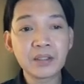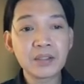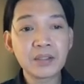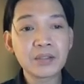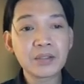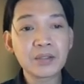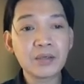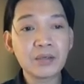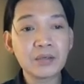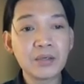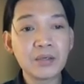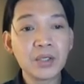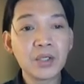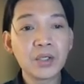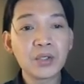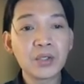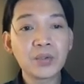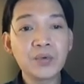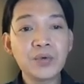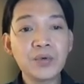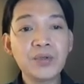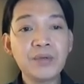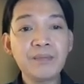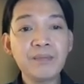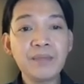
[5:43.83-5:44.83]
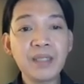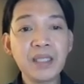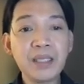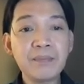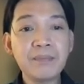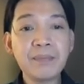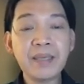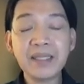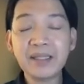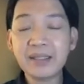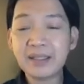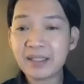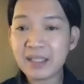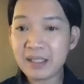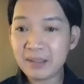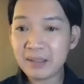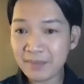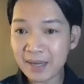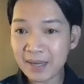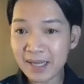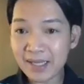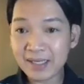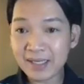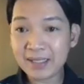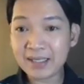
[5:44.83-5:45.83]
So kunmi penti
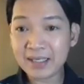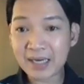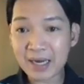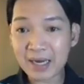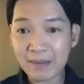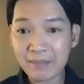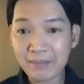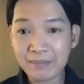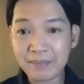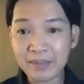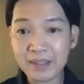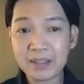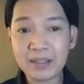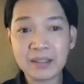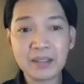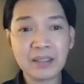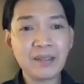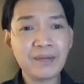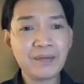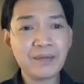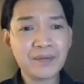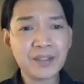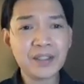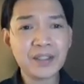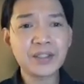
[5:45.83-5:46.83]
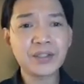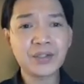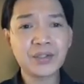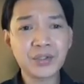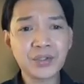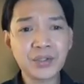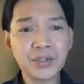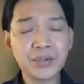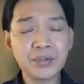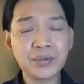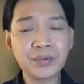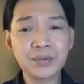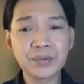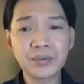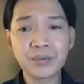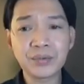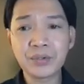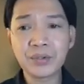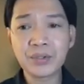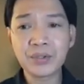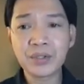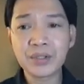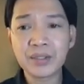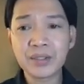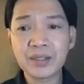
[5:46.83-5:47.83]
mai crap refers to,
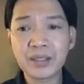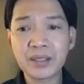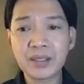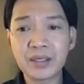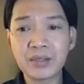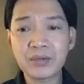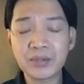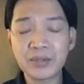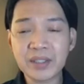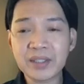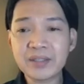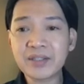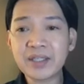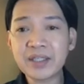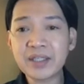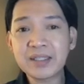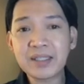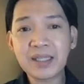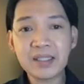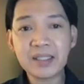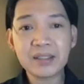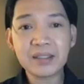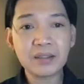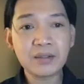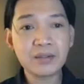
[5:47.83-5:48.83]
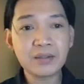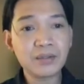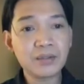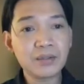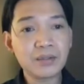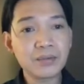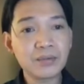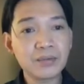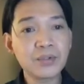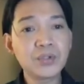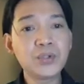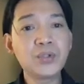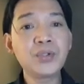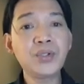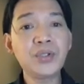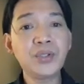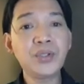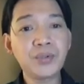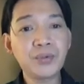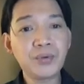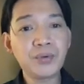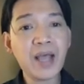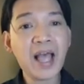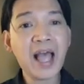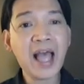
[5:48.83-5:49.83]
or is translated to, do
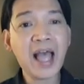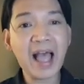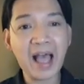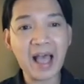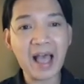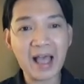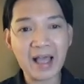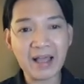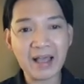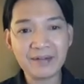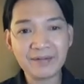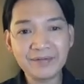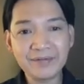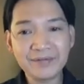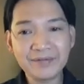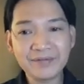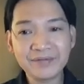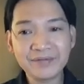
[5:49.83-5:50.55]
you have